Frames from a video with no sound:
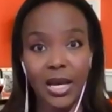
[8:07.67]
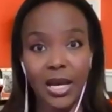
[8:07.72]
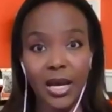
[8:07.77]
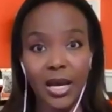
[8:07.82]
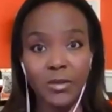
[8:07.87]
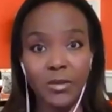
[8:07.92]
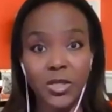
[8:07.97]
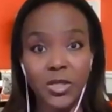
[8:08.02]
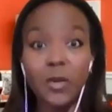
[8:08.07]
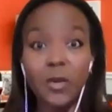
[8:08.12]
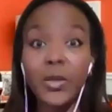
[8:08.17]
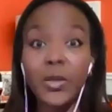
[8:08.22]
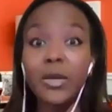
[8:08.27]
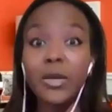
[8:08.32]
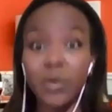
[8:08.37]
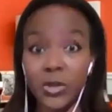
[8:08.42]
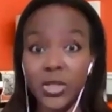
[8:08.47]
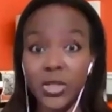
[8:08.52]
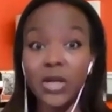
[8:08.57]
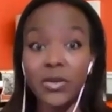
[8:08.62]
um, so
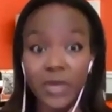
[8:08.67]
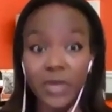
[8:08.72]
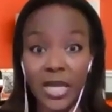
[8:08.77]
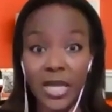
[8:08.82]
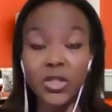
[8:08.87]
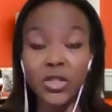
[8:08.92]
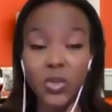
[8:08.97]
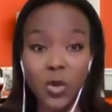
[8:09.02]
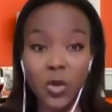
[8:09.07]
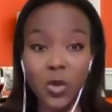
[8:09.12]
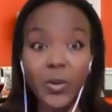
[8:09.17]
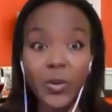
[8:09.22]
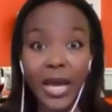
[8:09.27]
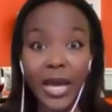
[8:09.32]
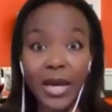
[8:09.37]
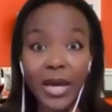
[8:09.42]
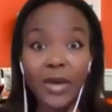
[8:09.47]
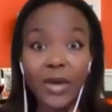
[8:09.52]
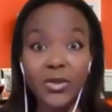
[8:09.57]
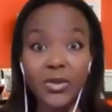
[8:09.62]
people don't then drop
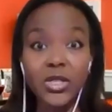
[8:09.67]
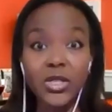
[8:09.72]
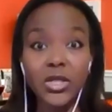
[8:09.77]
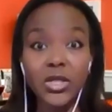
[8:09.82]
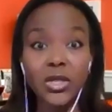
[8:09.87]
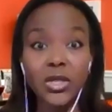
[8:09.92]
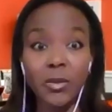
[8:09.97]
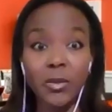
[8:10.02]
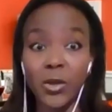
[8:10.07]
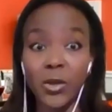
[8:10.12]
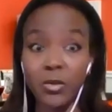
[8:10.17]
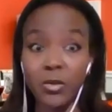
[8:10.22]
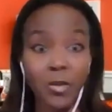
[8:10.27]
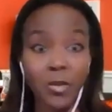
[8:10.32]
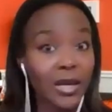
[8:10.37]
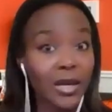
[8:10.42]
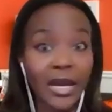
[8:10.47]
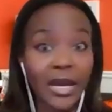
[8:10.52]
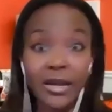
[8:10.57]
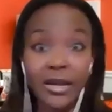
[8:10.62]
out, you know, both
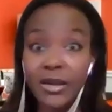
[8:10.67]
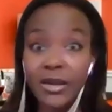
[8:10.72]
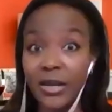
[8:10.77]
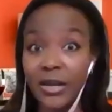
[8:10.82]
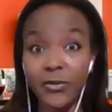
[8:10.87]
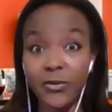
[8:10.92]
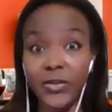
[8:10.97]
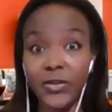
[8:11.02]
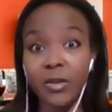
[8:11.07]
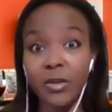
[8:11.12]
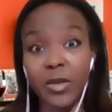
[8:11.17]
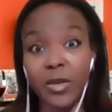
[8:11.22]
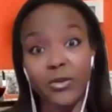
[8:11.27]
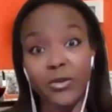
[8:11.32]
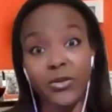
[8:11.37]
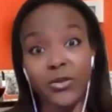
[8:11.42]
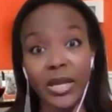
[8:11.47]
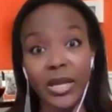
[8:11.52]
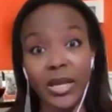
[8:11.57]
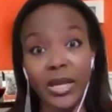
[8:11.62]
male and, and
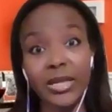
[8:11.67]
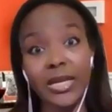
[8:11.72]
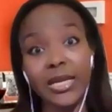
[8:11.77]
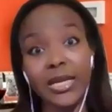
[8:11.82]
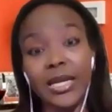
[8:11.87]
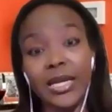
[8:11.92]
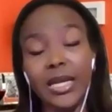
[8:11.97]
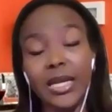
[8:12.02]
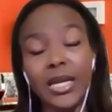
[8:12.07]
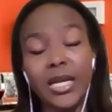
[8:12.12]
female, frankly.